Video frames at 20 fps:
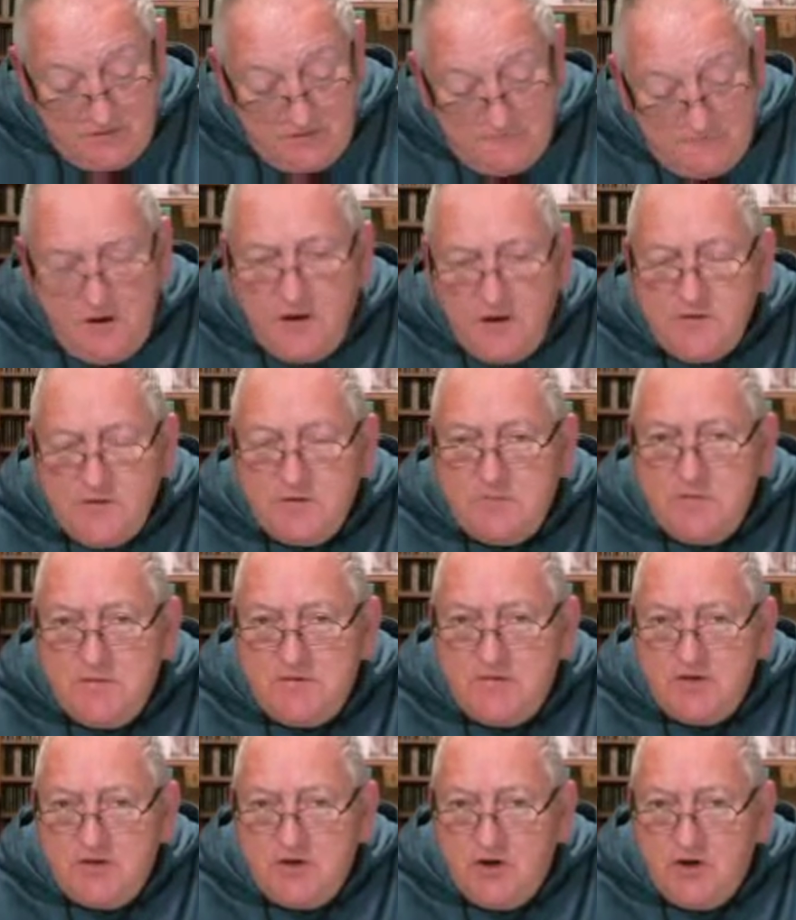Father,
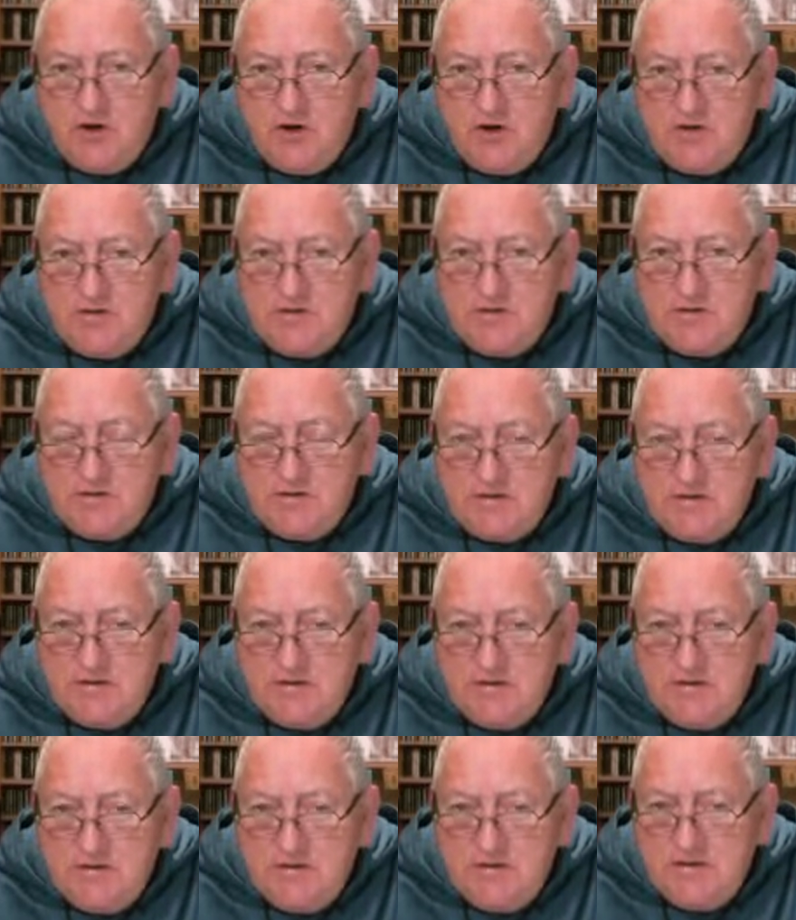Mother God,
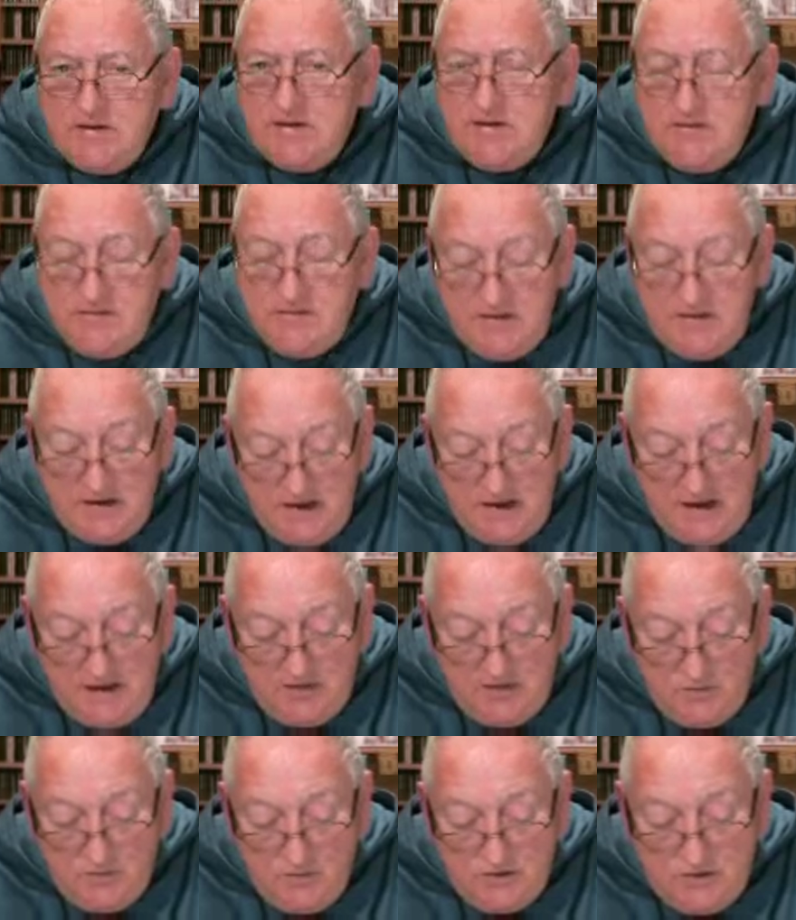heed the
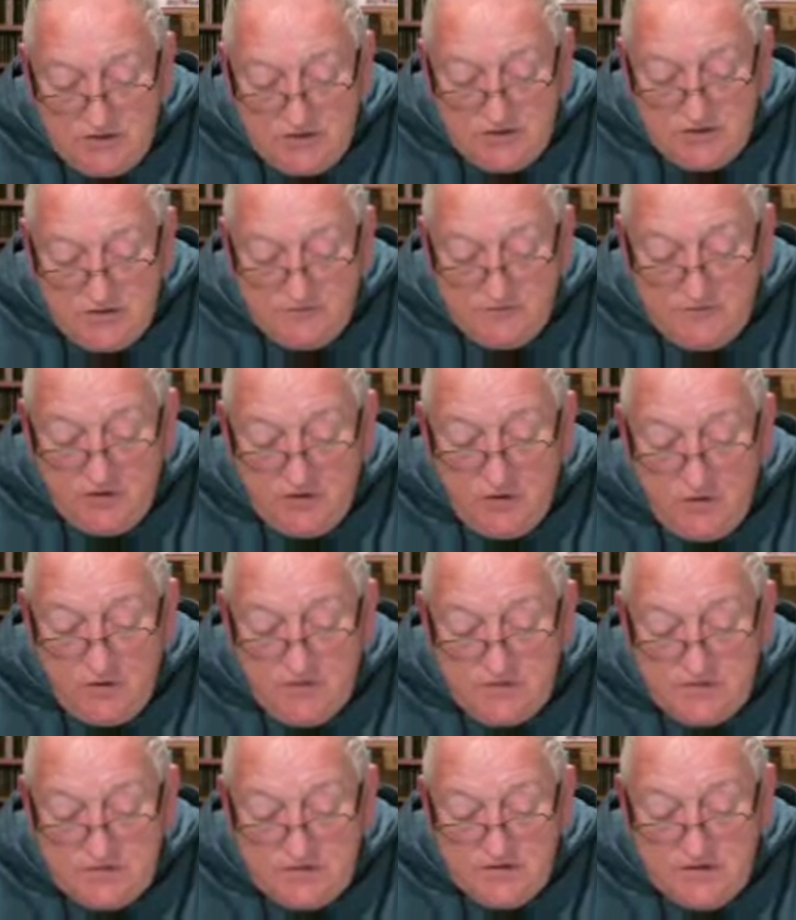anguish of
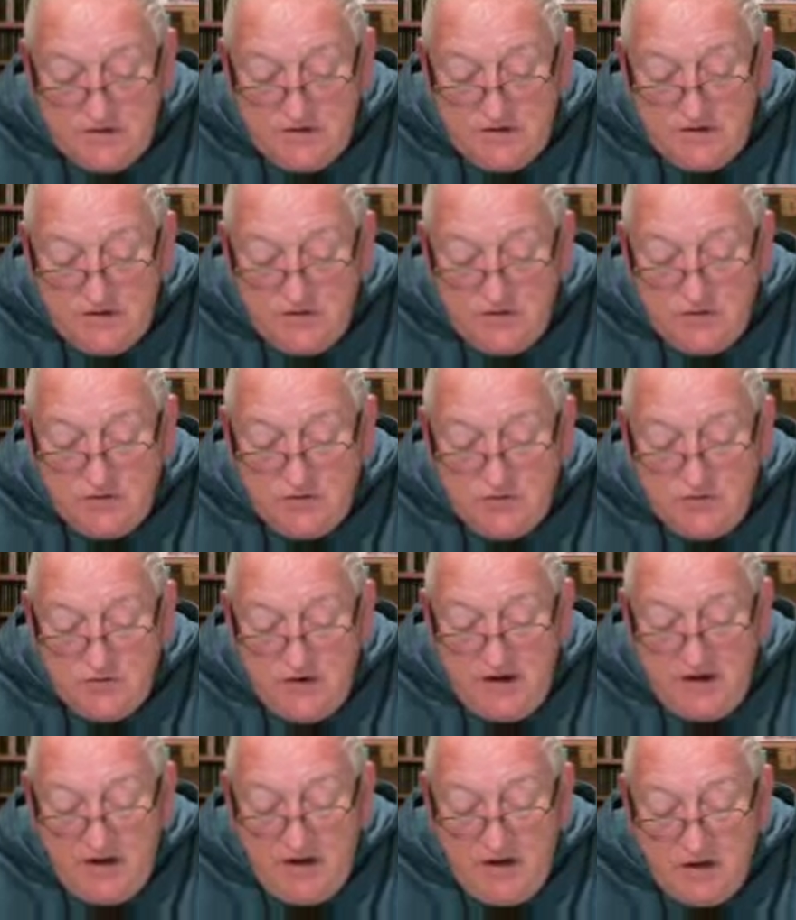those who
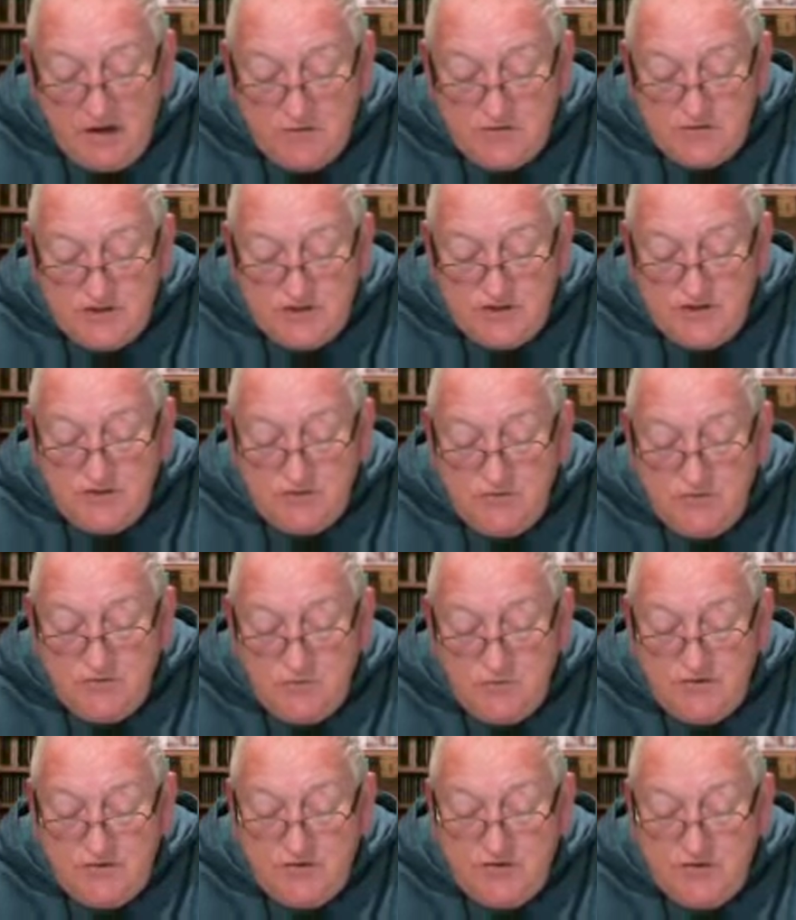cry out to you
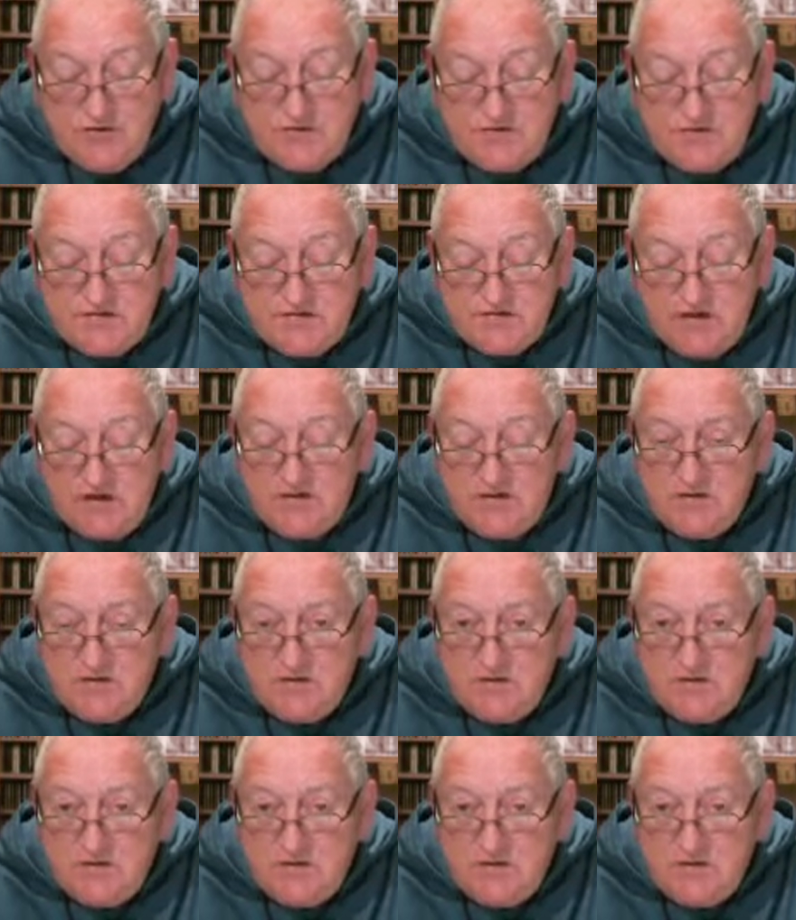with your Son.